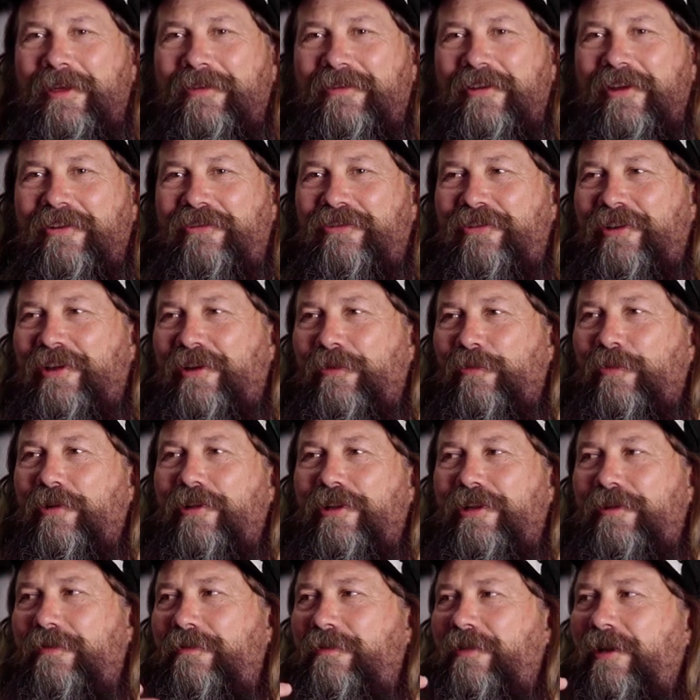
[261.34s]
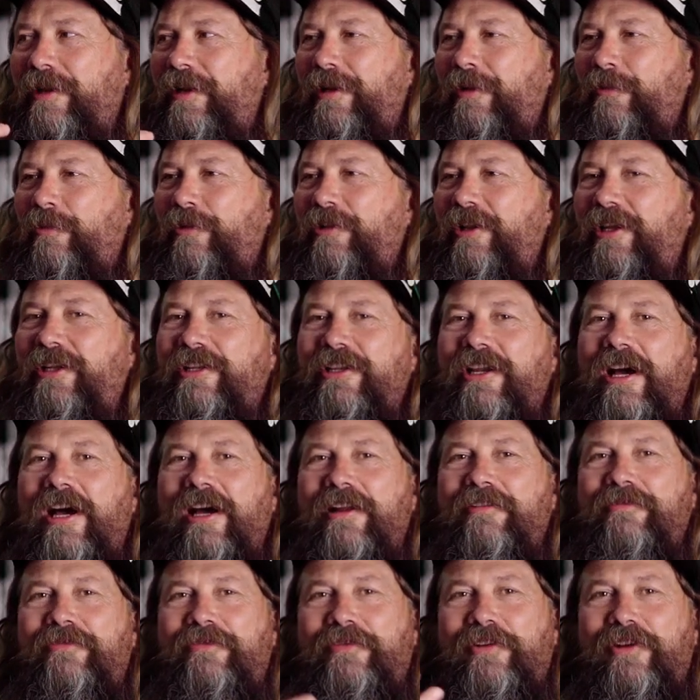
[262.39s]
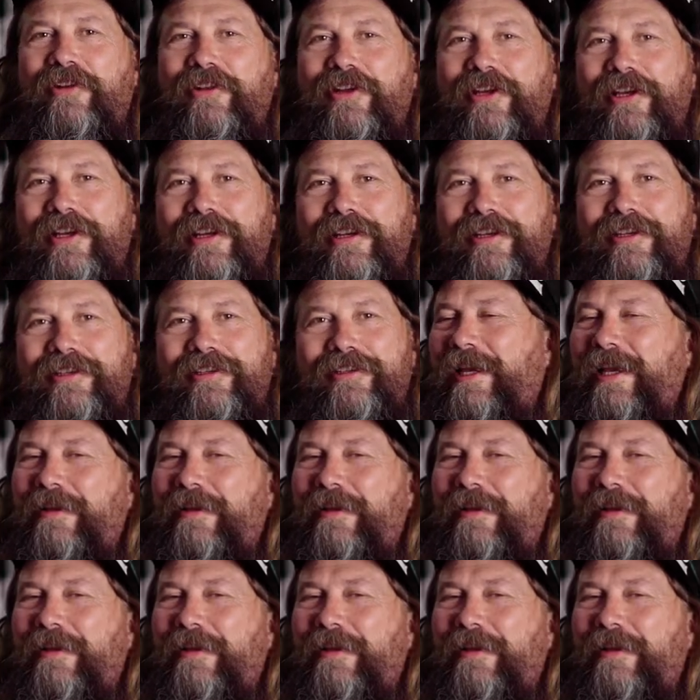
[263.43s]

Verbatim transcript: Essentially a really non-filling,